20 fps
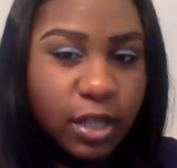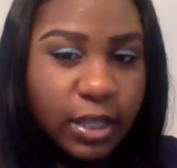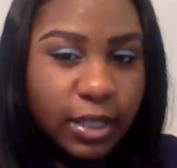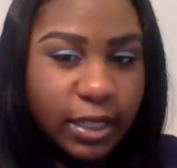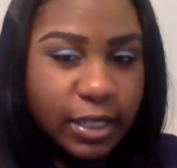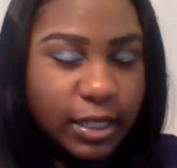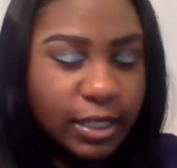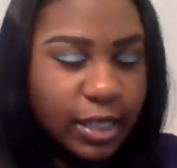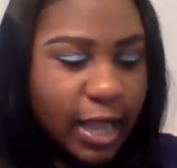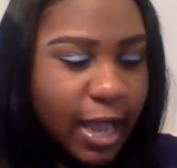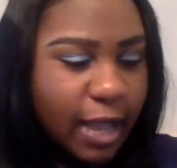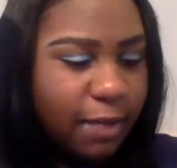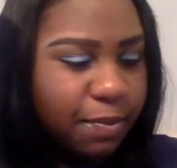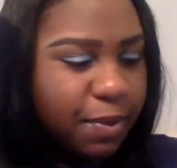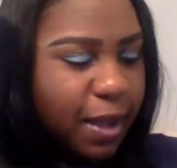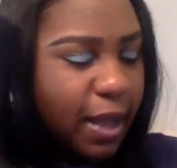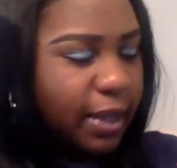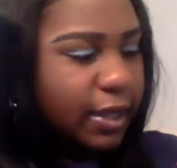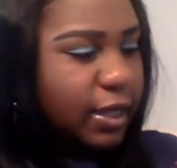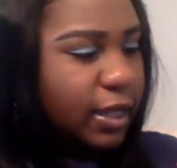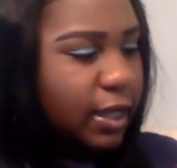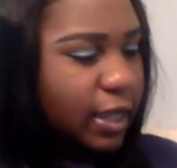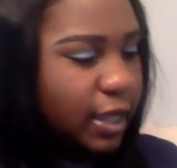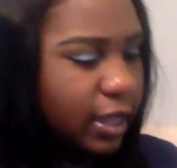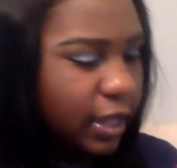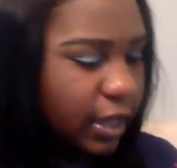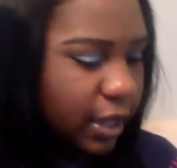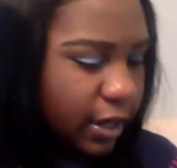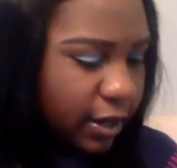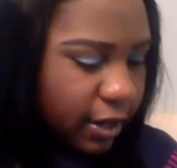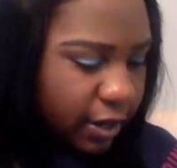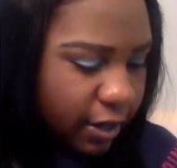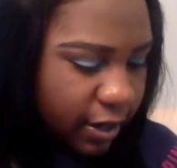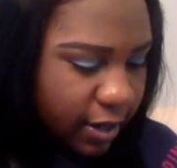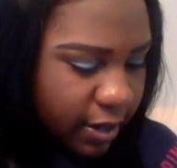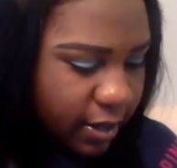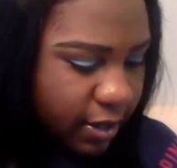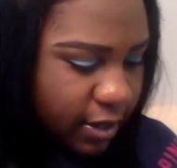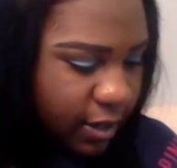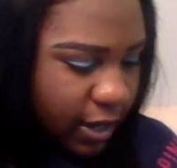On the side pocket here,
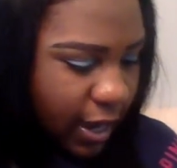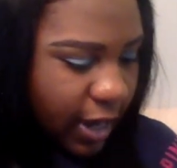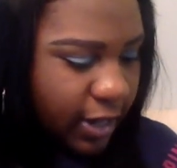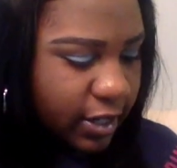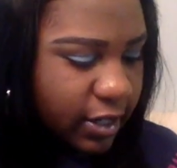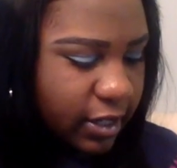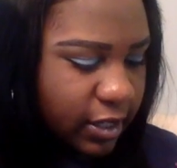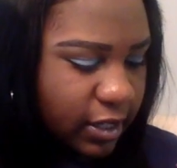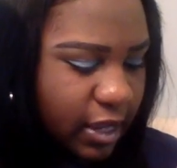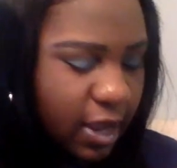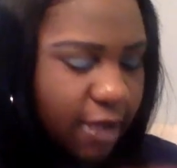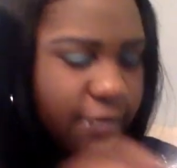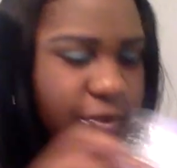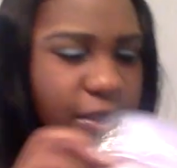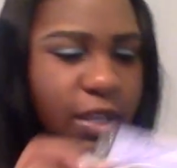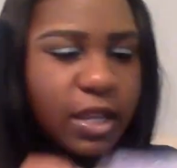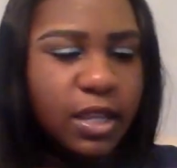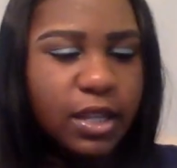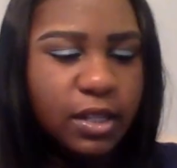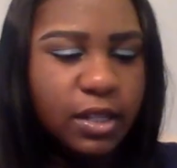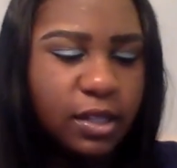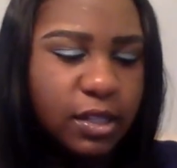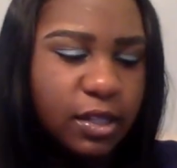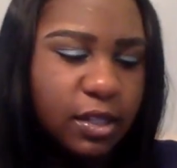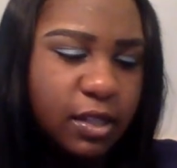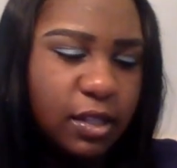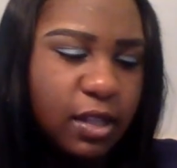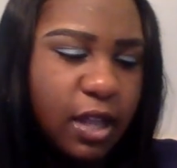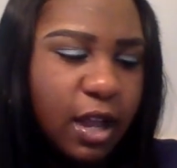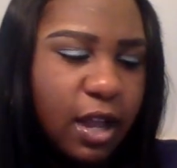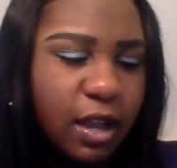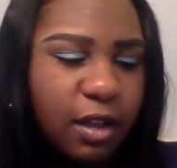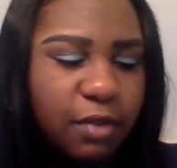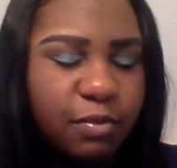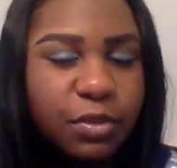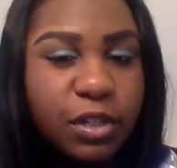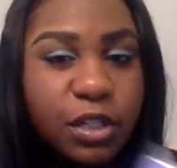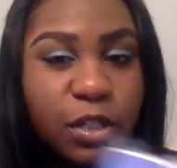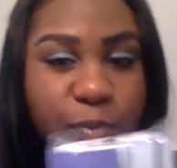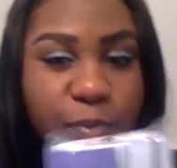I just have these
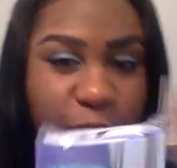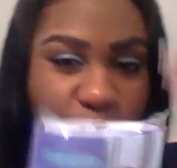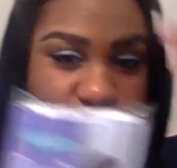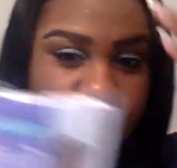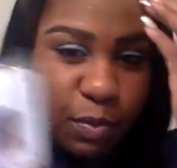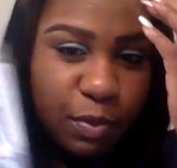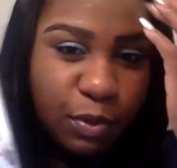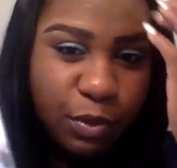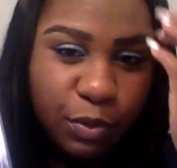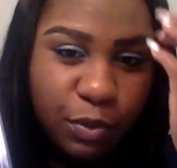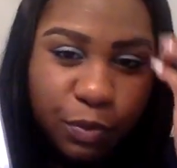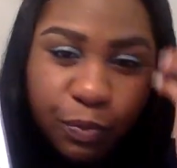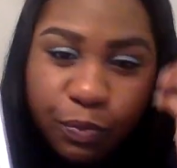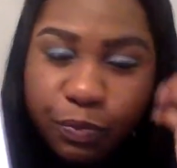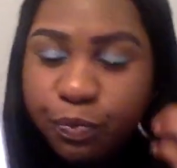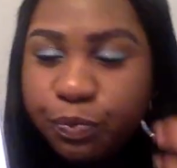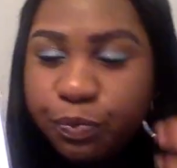disposable,